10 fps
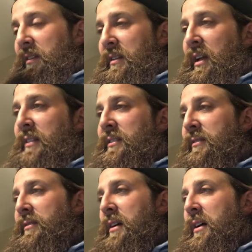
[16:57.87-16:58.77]
Lots
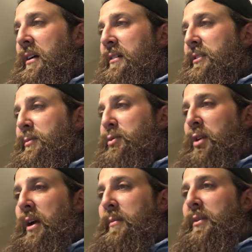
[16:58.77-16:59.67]
of
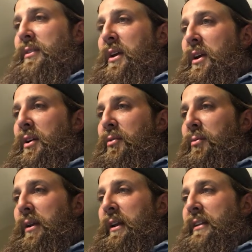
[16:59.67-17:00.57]
subscribers.
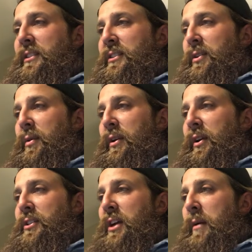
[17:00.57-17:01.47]
Really just doing a
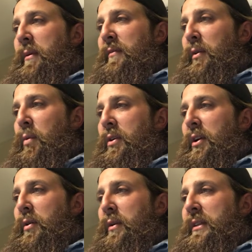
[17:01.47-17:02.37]
good job. If you're
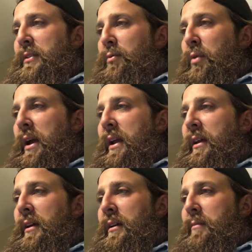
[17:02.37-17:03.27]
wondering what this red
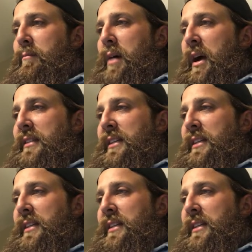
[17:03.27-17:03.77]
box